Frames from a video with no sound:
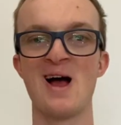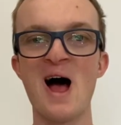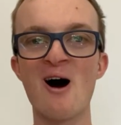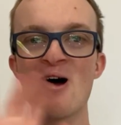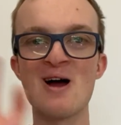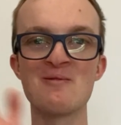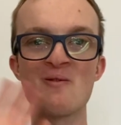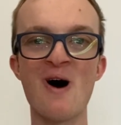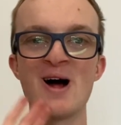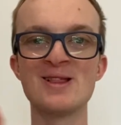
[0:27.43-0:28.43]
Hello
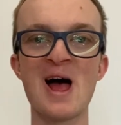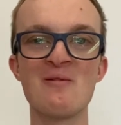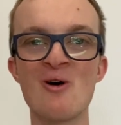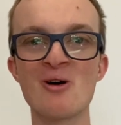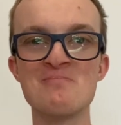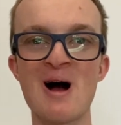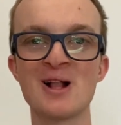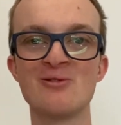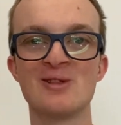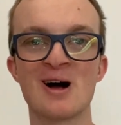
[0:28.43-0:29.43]
everyone and welcome
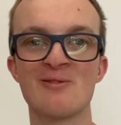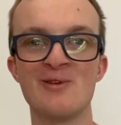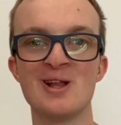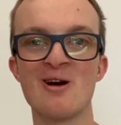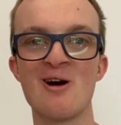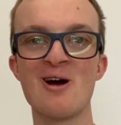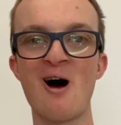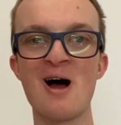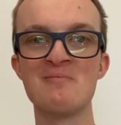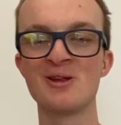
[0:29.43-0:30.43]
back to another video.
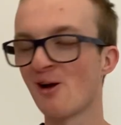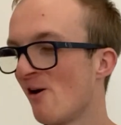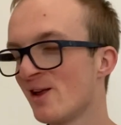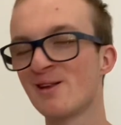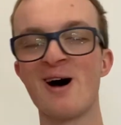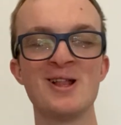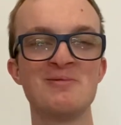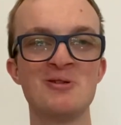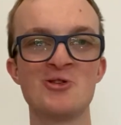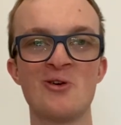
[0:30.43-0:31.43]
I'm so excited
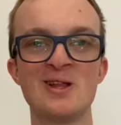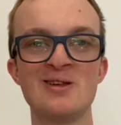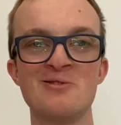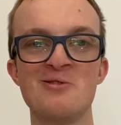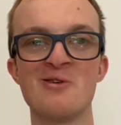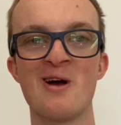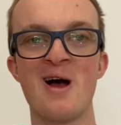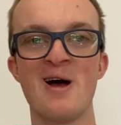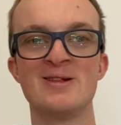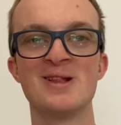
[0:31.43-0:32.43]
to be joining you
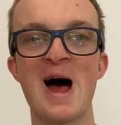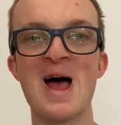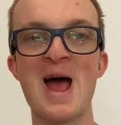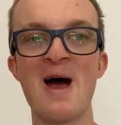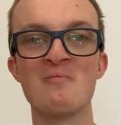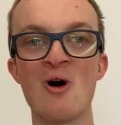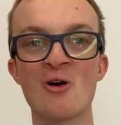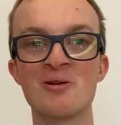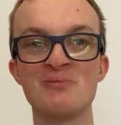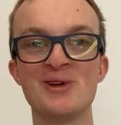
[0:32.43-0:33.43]
today and
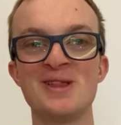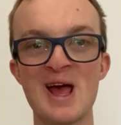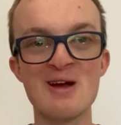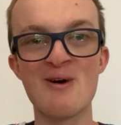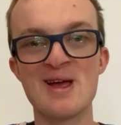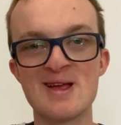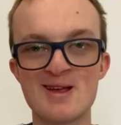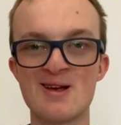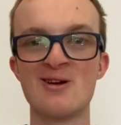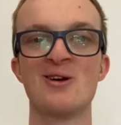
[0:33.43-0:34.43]
welcome to Tea
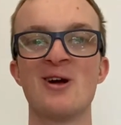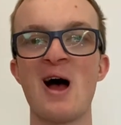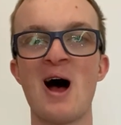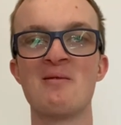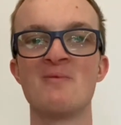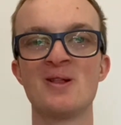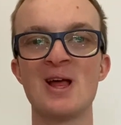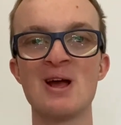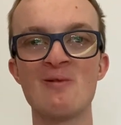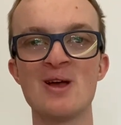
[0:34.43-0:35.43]
Week.
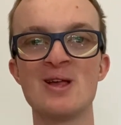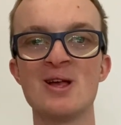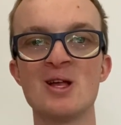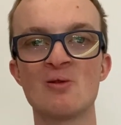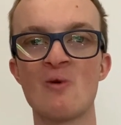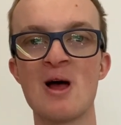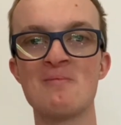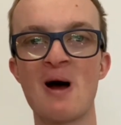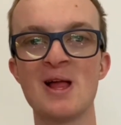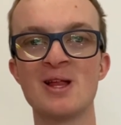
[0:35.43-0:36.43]
Tea Week is where
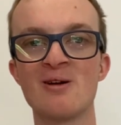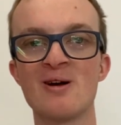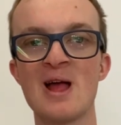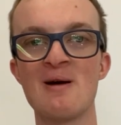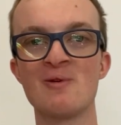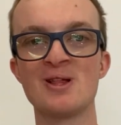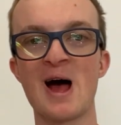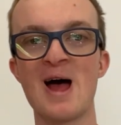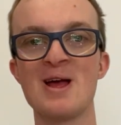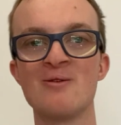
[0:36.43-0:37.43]
basically every
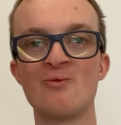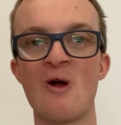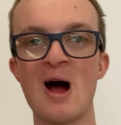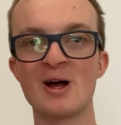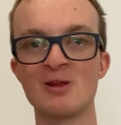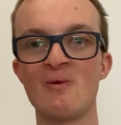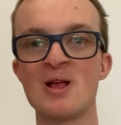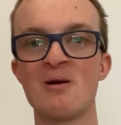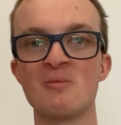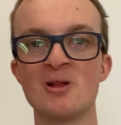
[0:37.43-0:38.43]
day throughout this
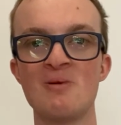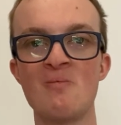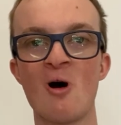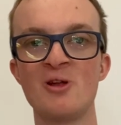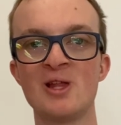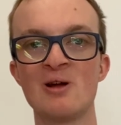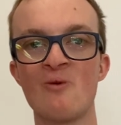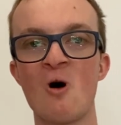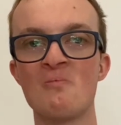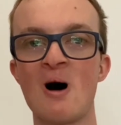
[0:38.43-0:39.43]
week I'm going to be posting
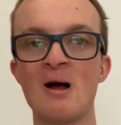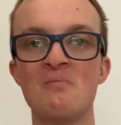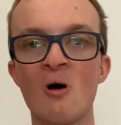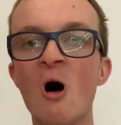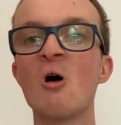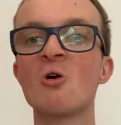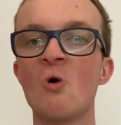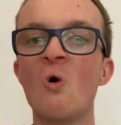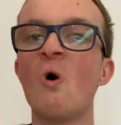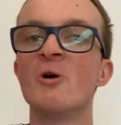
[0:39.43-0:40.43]
on my blog
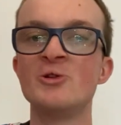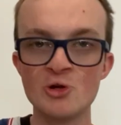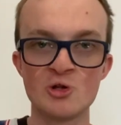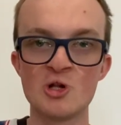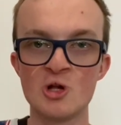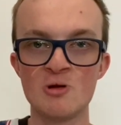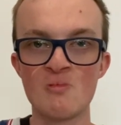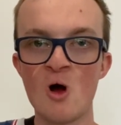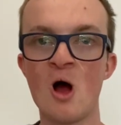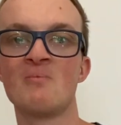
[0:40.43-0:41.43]
or on YouTube
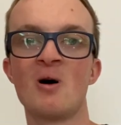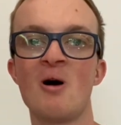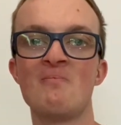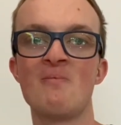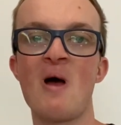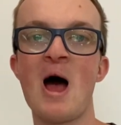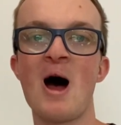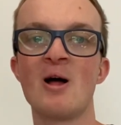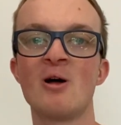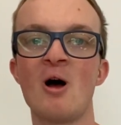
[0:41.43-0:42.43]

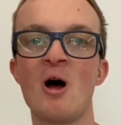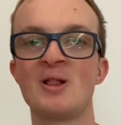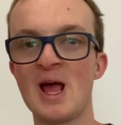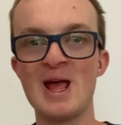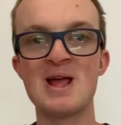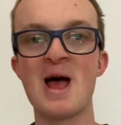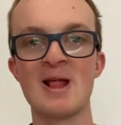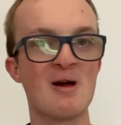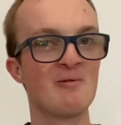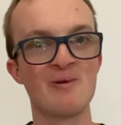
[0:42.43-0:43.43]
about tea and
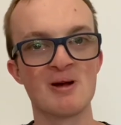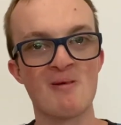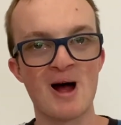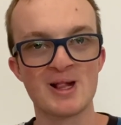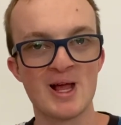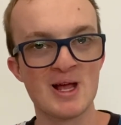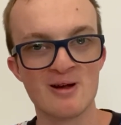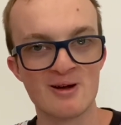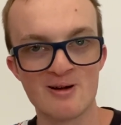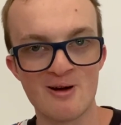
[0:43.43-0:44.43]
everything about
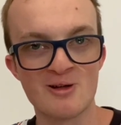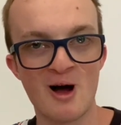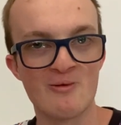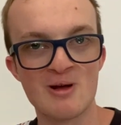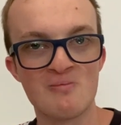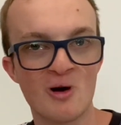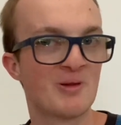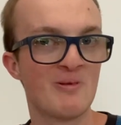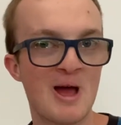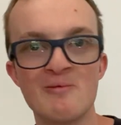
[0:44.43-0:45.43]
tea we can
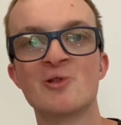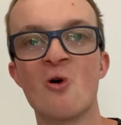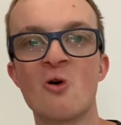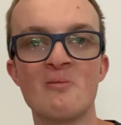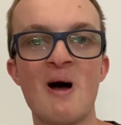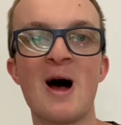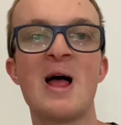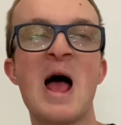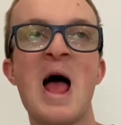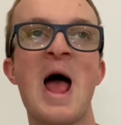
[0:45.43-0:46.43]
possibly ever talk about.
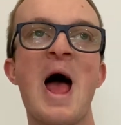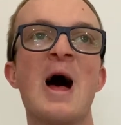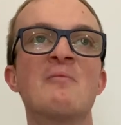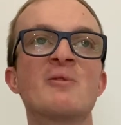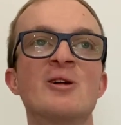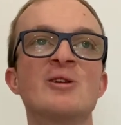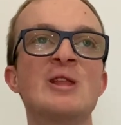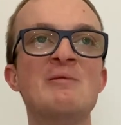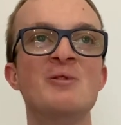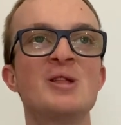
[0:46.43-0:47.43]
And I'm going to
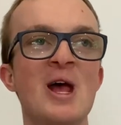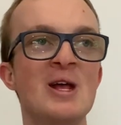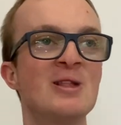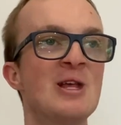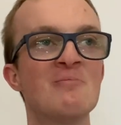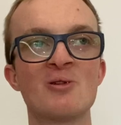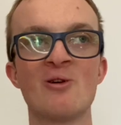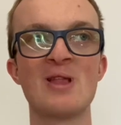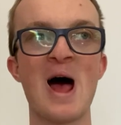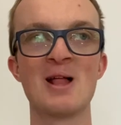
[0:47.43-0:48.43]
give you tea tips
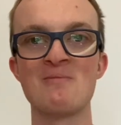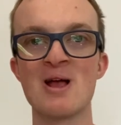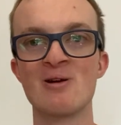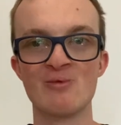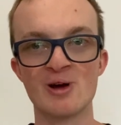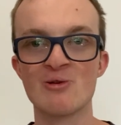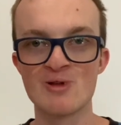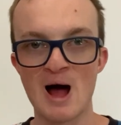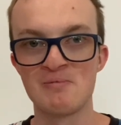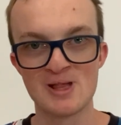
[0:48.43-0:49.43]
on how to make a really good
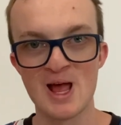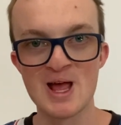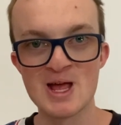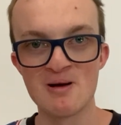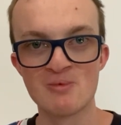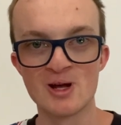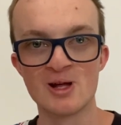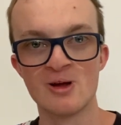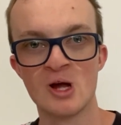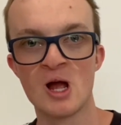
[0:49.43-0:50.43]
cup of tea. I'm
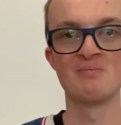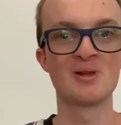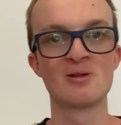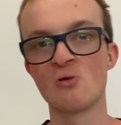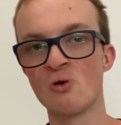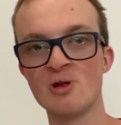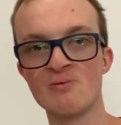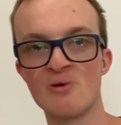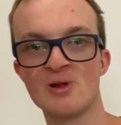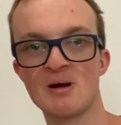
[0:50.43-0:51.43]
going to talk you
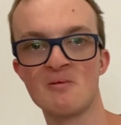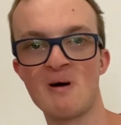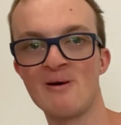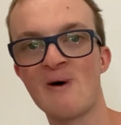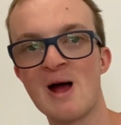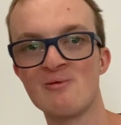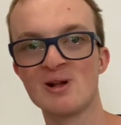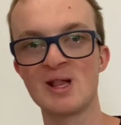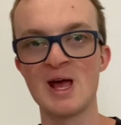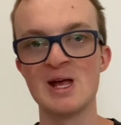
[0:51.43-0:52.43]
through some of my
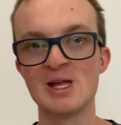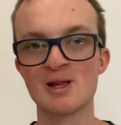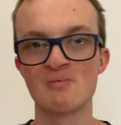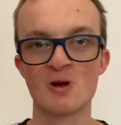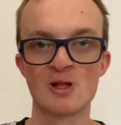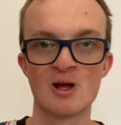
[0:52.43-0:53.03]
favourite teas. I'm going